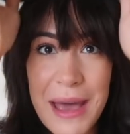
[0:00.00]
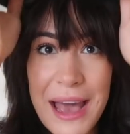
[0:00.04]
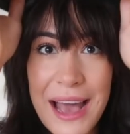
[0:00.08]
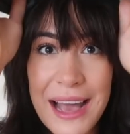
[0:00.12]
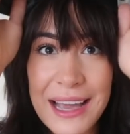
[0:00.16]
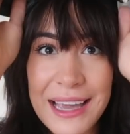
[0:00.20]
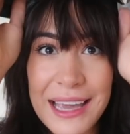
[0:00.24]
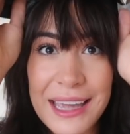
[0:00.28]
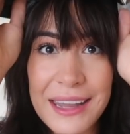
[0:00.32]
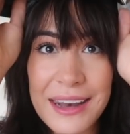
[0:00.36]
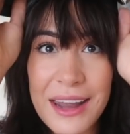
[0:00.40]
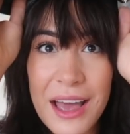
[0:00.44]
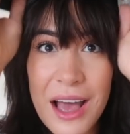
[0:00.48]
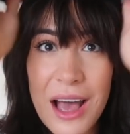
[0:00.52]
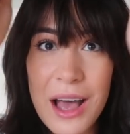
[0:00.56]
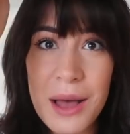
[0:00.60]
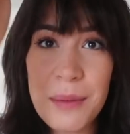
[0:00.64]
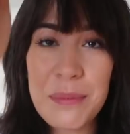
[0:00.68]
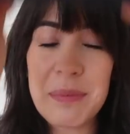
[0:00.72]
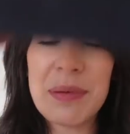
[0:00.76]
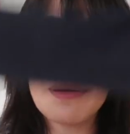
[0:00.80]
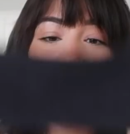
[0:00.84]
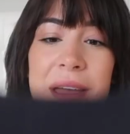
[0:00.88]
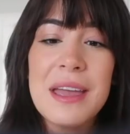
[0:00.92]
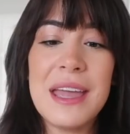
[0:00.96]
back and
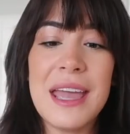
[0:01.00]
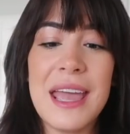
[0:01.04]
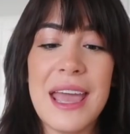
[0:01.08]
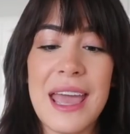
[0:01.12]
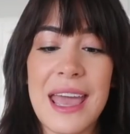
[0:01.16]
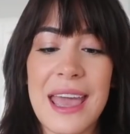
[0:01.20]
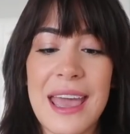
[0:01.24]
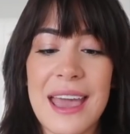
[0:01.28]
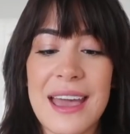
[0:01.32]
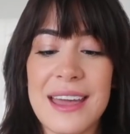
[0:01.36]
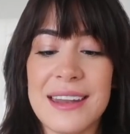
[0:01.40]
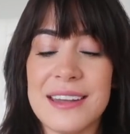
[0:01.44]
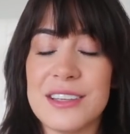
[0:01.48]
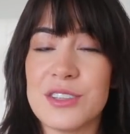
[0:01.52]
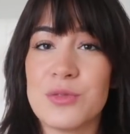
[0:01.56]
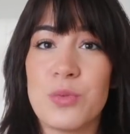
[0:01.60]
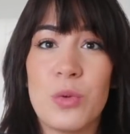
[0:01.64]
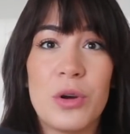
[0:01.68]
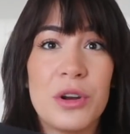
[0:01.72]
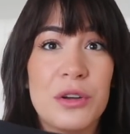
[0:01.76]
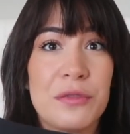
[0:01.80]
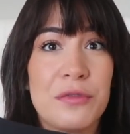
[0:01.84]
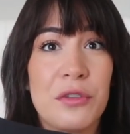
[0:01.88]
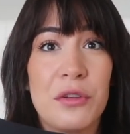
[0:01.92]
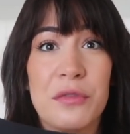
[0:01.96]
up and is
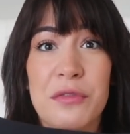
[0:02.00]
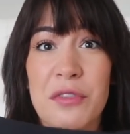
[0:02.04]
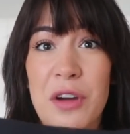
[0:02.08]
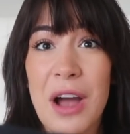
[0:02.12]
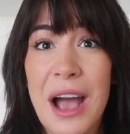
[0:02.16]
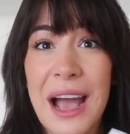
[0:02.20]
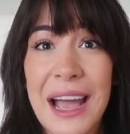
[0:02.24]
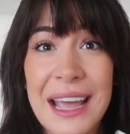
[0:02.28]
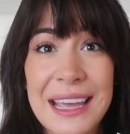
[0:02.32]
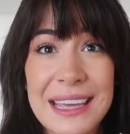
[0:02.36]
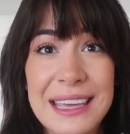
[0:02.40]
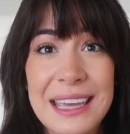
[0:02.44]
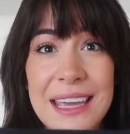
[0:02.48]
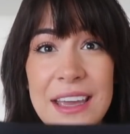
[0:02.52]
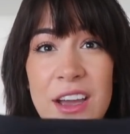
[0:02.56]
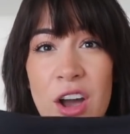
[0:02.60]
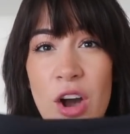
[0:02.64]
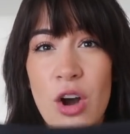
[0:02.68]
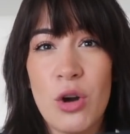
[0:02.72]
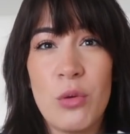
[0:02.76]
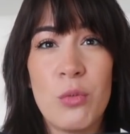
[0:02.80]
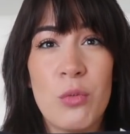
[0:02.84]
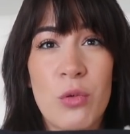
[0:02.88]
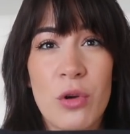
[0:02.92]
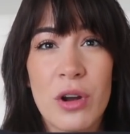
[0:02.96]
wonderful for hiking,
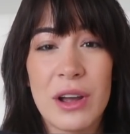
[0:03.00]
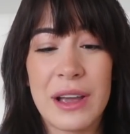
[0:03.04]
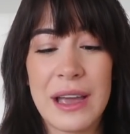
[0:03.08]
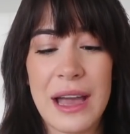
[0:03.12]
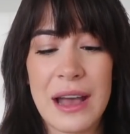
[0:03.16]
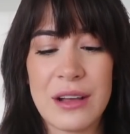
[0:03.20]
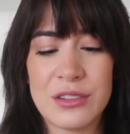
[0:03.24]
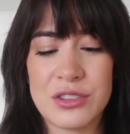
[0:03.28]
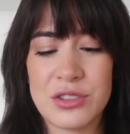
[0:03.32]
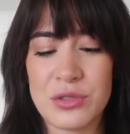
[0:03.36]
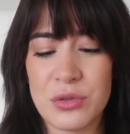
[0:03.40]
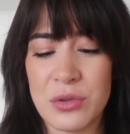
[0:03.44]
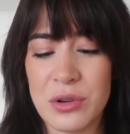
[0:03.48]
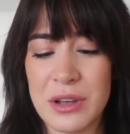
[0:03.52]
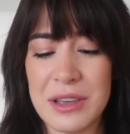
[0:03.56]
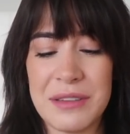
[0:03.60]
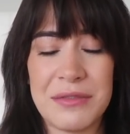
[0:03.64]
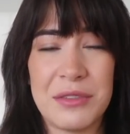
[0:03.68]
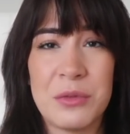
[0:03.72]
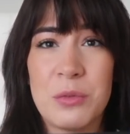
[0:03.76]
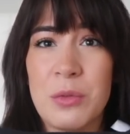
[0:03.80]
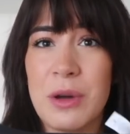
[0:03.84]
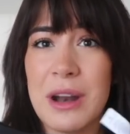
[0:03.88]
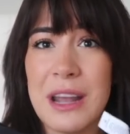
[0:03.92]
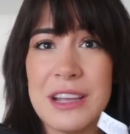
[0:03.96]
home workouts, or
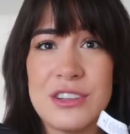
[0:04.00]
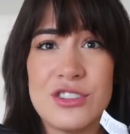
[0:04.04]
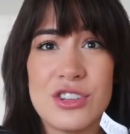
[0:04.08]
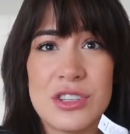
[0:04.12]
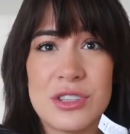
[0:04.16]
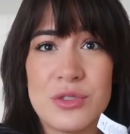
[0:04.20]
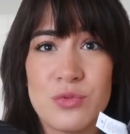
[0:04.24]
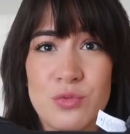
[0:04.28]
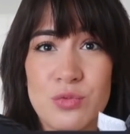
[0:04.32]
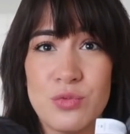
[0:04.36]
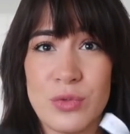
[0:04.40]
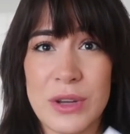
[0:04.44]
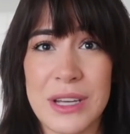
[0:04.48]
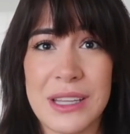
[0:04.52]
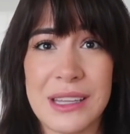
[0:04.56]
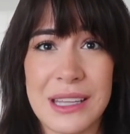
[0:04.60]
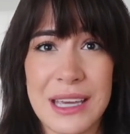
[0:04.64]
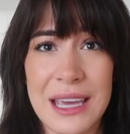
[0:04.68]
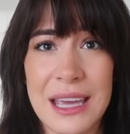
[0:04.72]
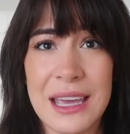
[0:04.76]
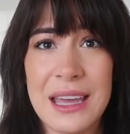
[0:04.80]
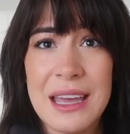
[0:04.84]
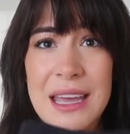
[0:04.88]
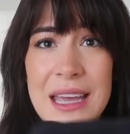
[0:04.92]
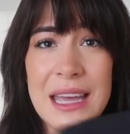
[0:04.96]
even when I just
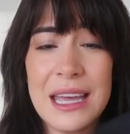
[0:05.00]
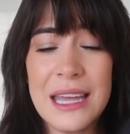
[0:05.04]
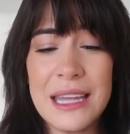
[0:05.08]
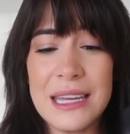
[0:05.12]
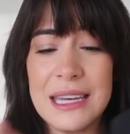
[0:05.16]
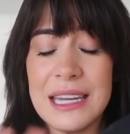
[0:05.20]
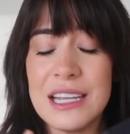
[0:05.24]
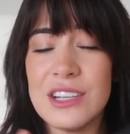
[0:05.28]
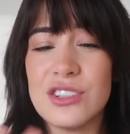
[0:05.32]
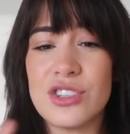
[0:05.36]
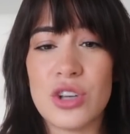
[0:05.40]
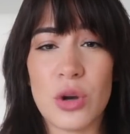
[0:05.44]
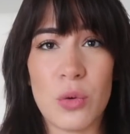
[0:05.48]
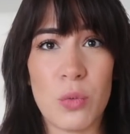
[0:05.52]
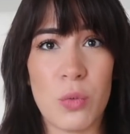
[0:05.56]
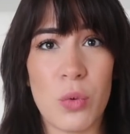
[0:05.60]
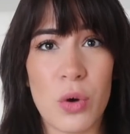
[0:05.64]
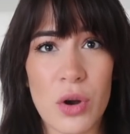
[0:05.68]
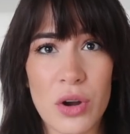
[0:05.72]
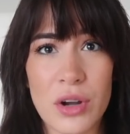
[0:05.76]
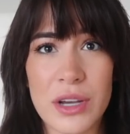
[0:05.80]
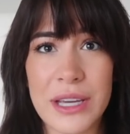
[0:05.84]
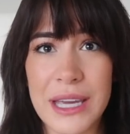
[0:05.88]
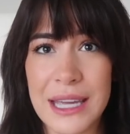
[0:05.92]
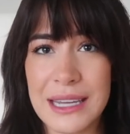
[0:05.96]
really need to
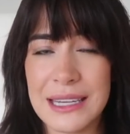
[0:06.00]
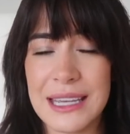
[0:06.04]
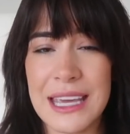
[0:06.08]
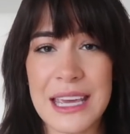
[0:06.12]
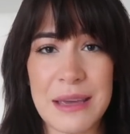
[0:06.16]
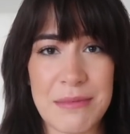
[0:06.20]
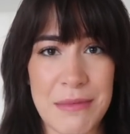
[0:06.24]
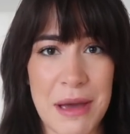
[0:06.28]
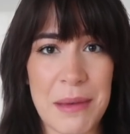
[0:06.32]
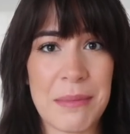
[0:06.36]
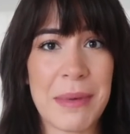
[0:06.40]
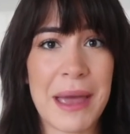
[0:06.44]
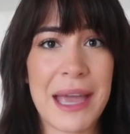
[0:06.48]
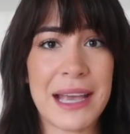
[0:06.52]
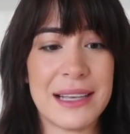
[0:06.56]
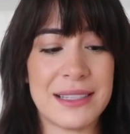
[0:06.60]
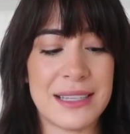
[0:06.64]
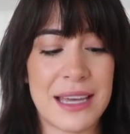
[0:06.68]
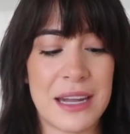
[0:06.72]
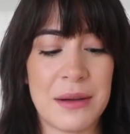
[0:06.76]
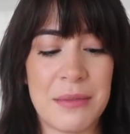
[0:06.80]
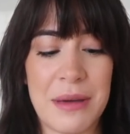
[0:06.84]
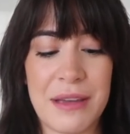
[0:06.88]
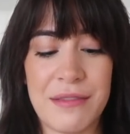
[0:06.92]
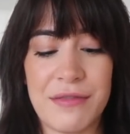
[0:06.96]
work and keep my bangs
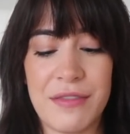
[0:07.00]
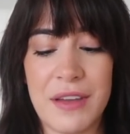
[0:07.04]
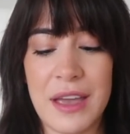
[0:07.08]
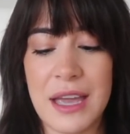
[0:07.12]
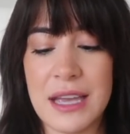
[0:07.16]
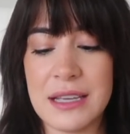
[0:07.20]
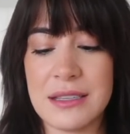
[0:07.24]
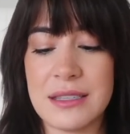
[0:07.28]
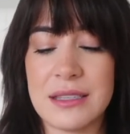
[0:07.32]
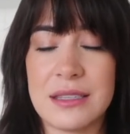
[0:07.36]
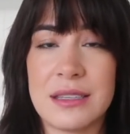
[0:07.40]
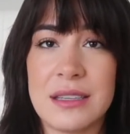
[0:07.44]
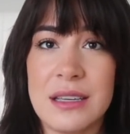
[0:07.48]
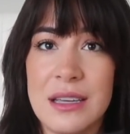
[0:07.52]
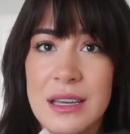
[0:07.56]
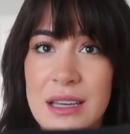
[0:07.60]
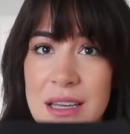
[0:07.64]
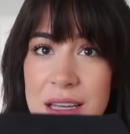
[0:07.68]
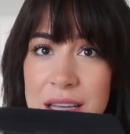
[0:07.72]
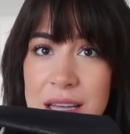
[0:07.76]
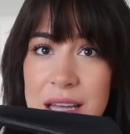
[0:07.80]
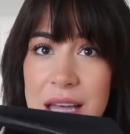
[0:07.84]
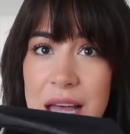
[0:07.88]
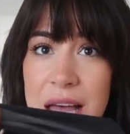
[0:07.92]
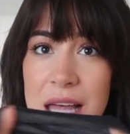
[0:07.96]
out of my face.
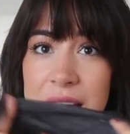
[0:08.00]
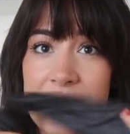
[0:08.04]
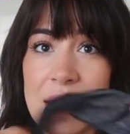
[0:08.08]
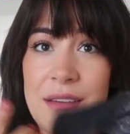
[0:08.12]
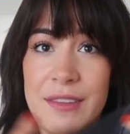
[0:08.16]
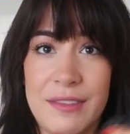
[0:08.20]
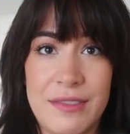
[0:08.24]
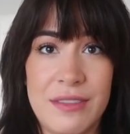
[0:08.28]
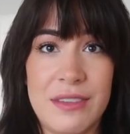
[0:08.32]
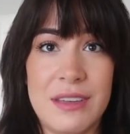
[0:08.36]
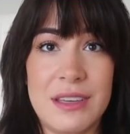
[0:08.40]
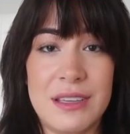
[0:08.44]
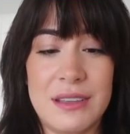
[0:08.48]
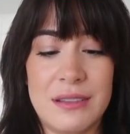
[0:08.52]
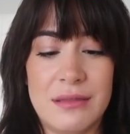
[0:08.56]
I love